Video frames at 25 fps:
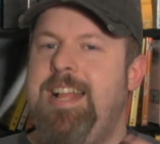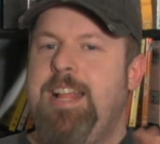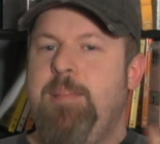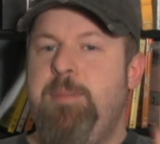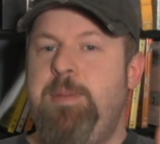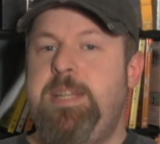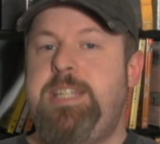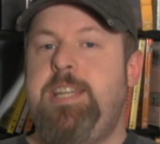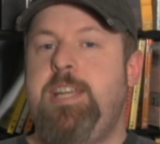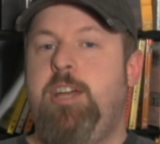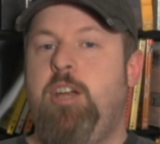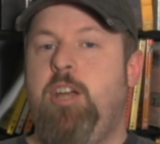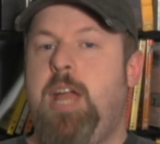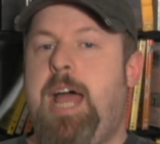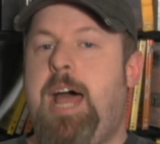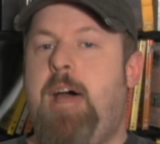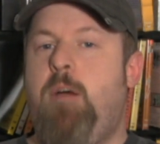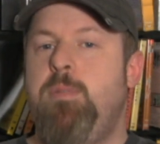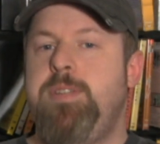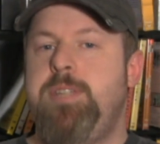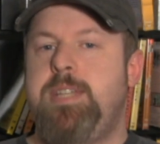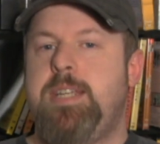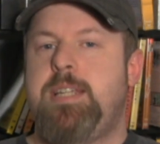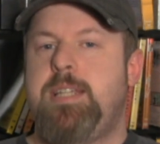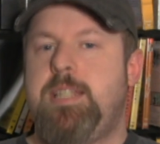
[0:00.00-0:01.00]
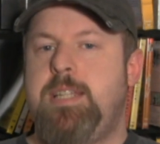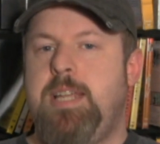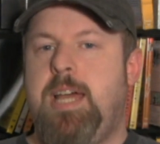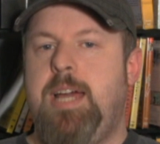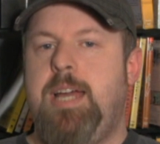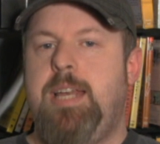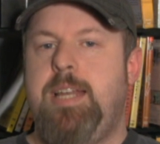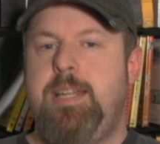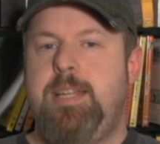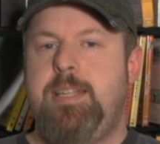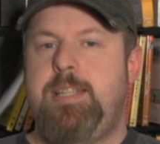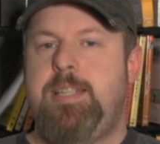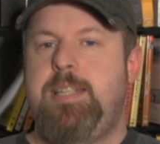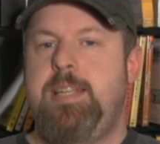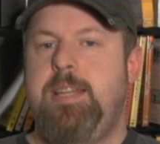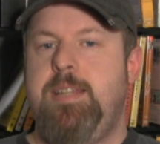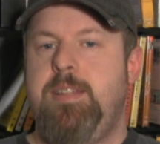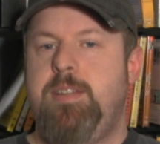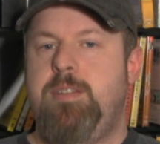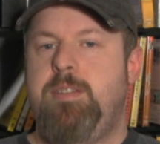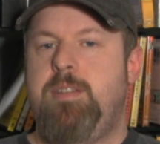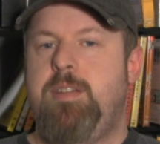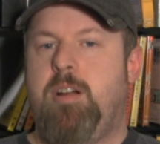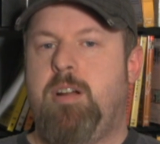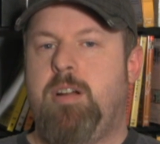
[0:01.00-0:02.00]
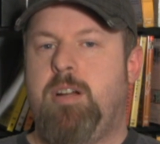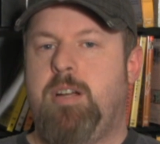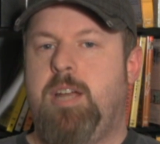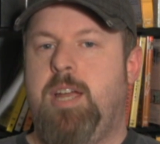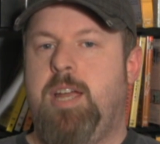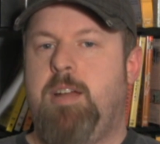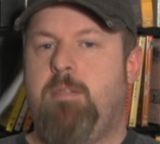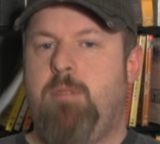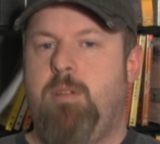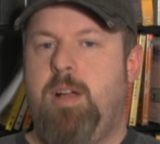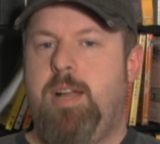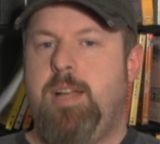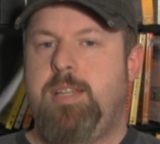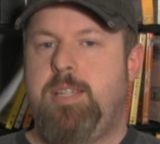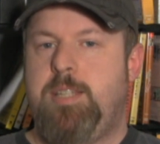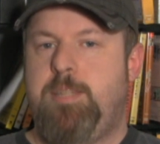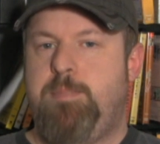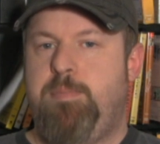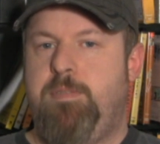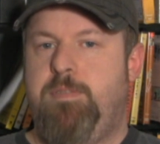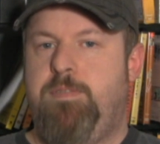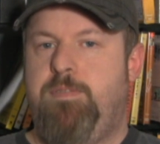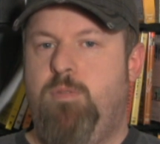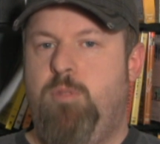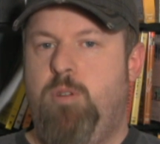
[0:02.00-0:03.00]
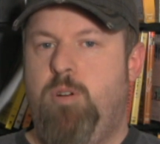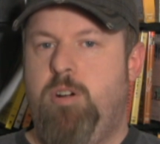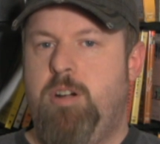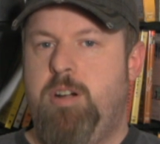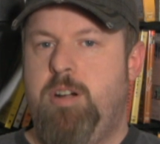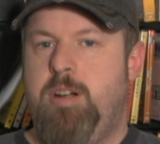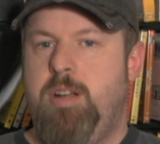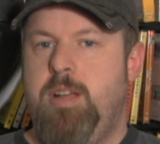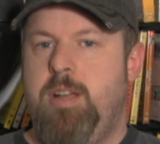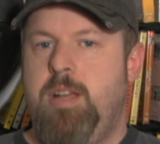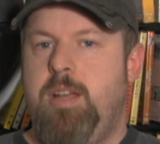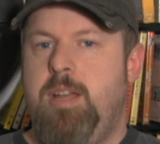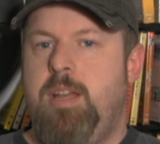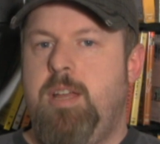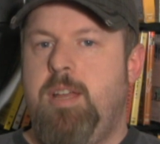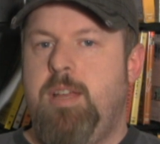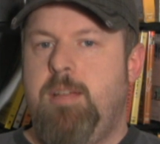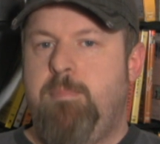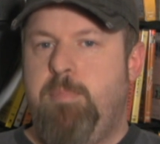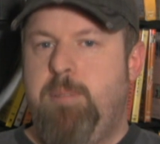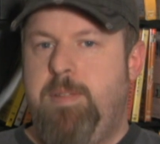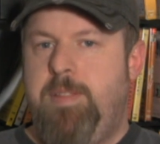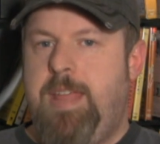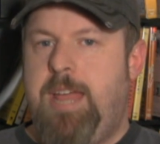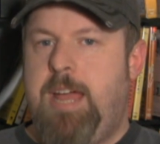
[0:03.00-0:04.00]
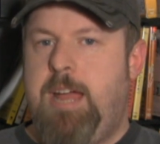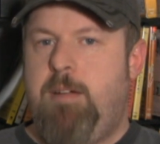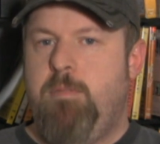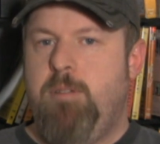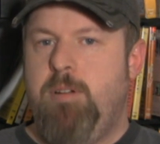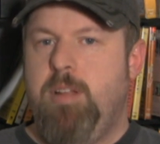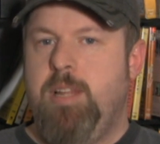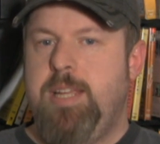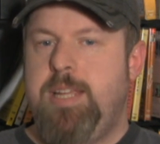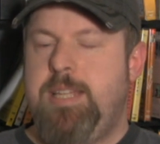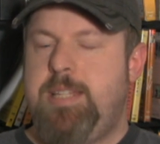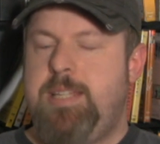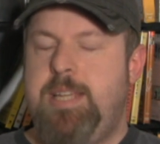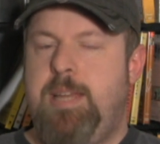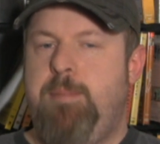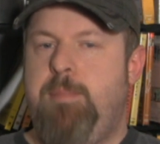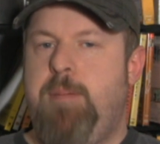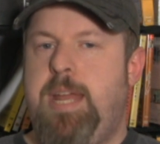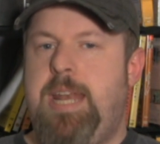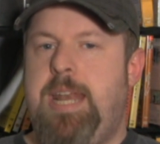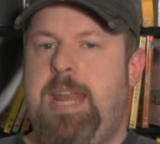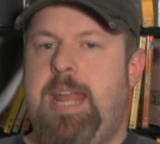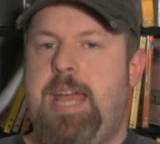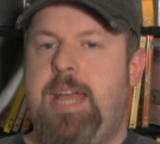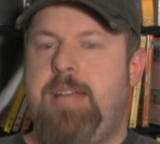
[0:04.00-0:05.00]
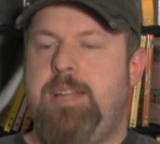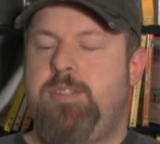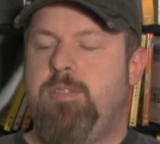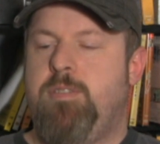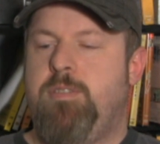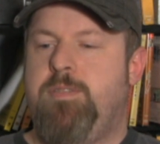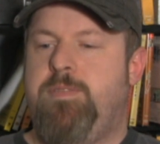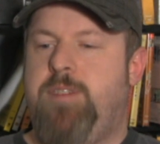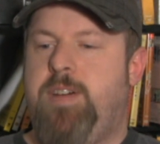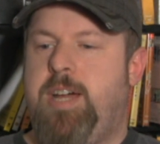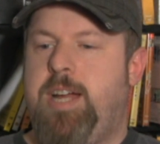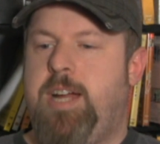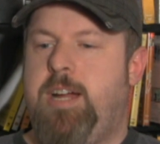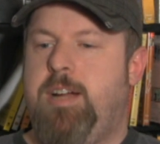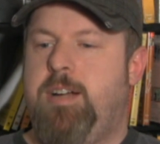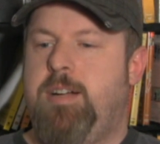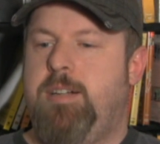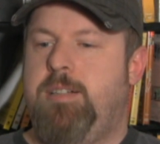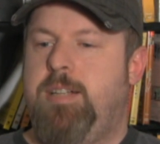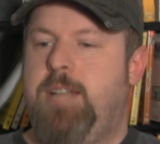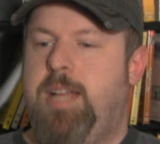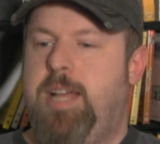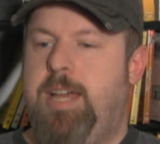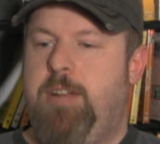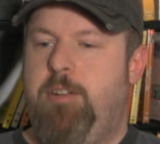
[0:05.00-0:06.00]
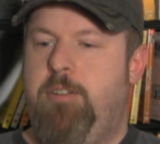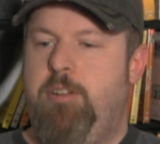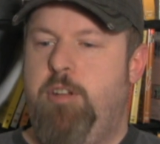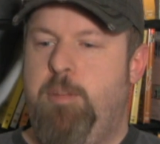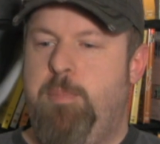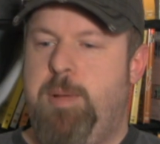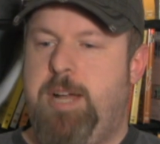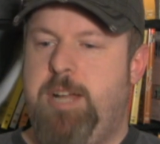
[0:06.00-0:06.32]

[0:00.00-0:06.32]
Let me tell you, I was excited to see The Dark Knight Rises before, but that really set my nads on fire. I don't know